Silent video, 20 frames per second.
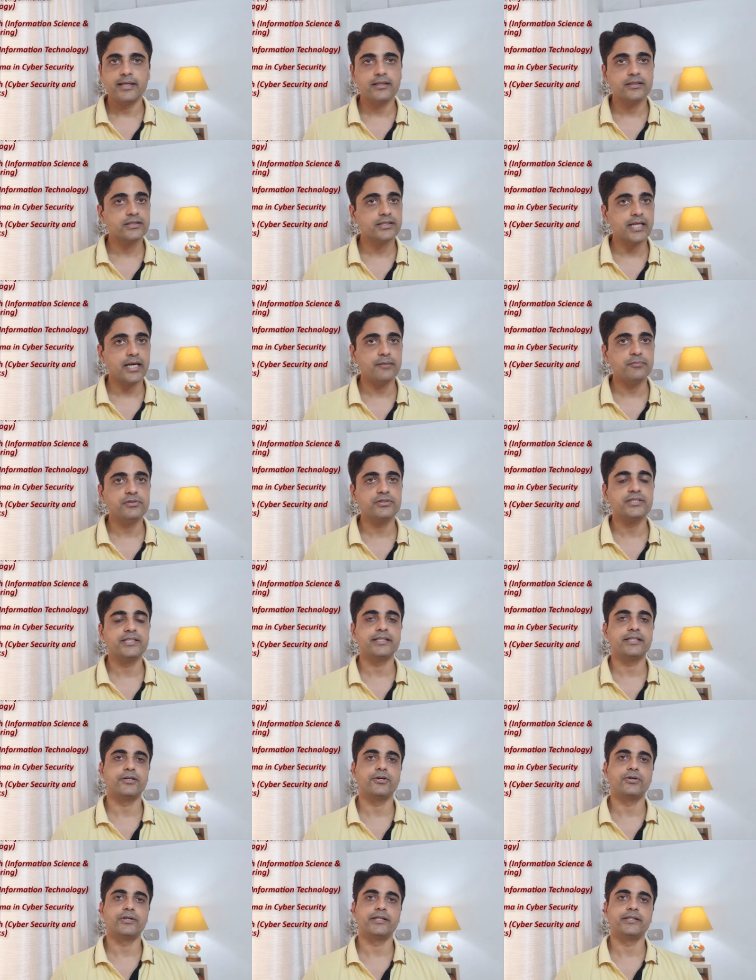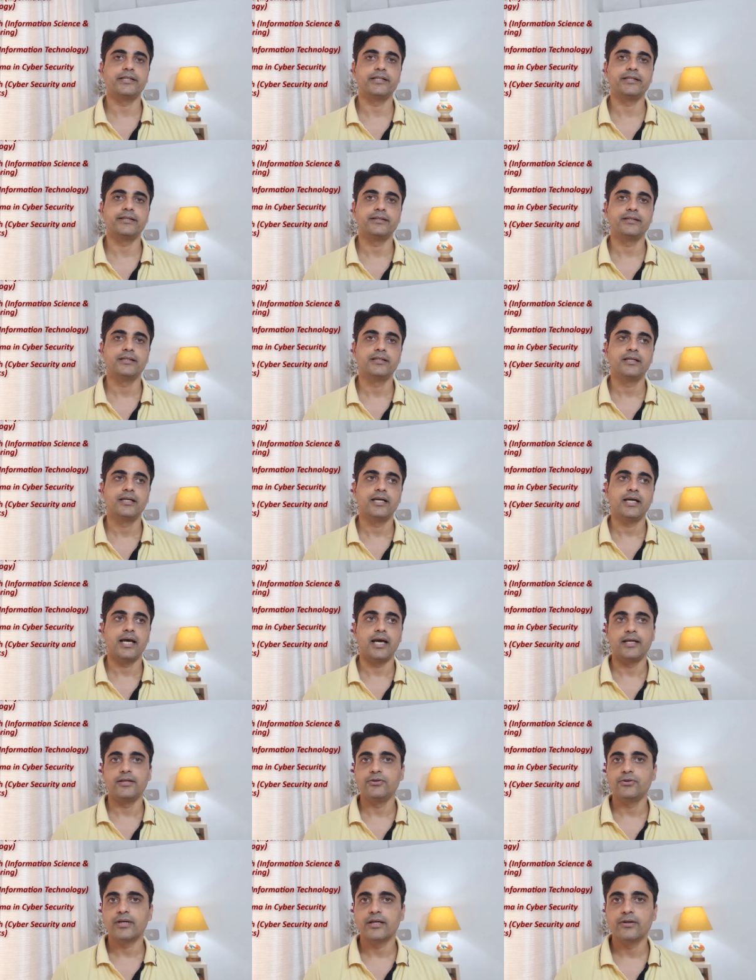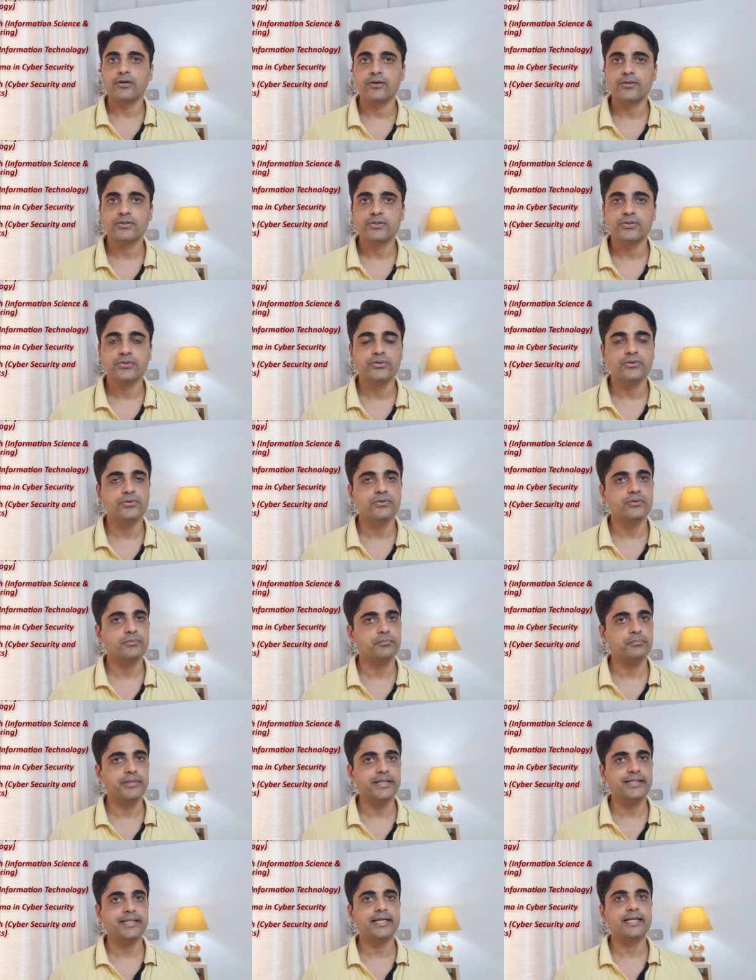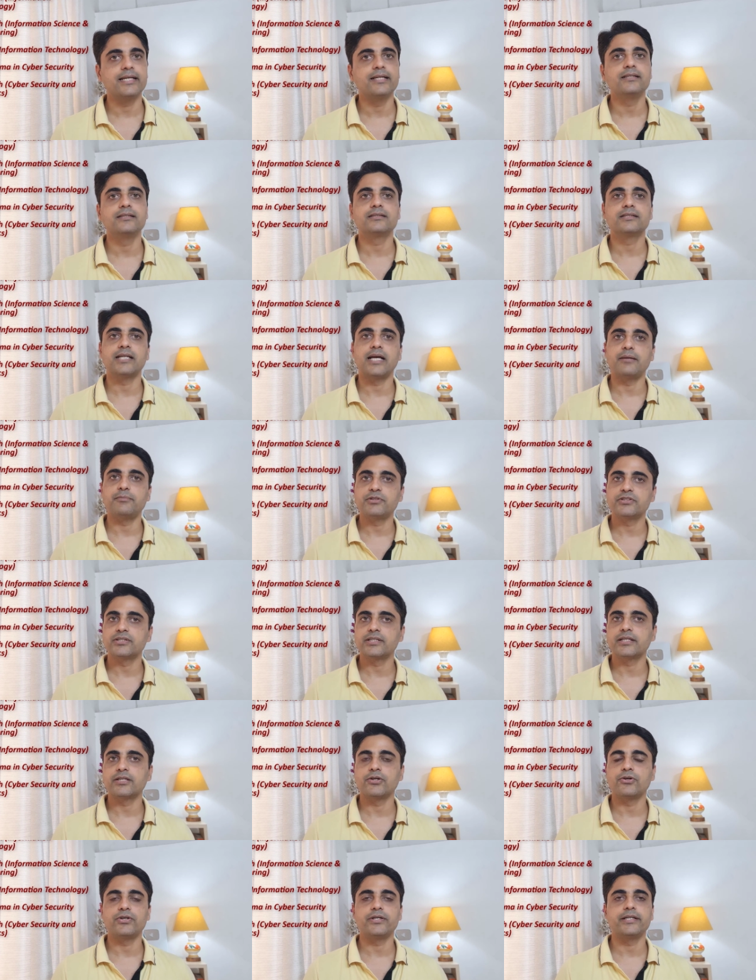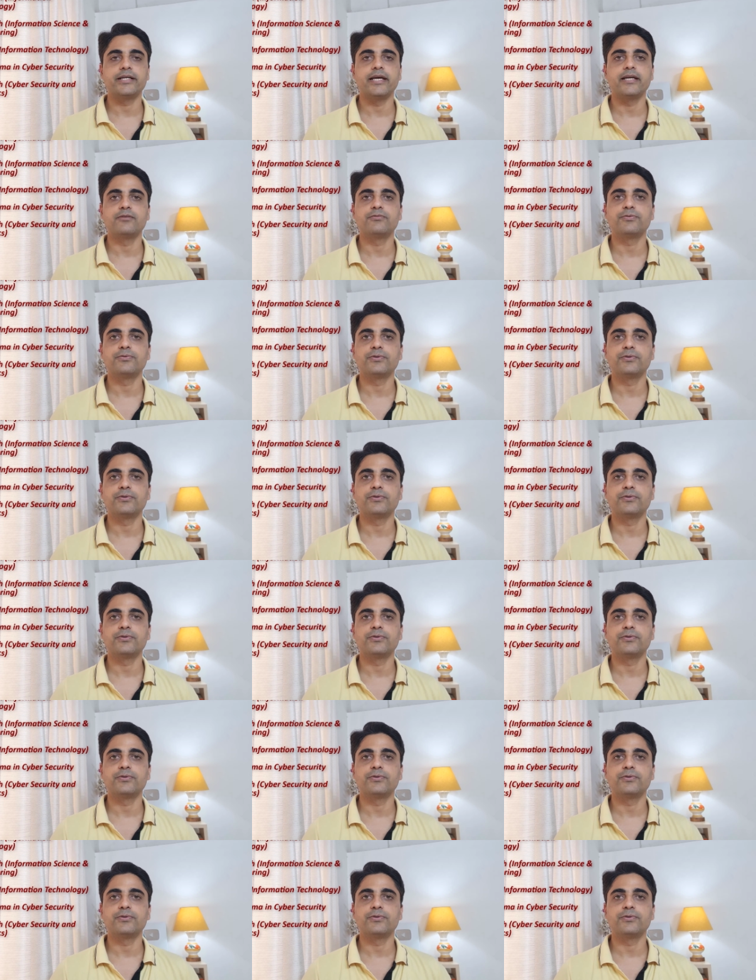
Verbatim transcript: in Cybersecurity, and you can also do Tech in Cybersecurity and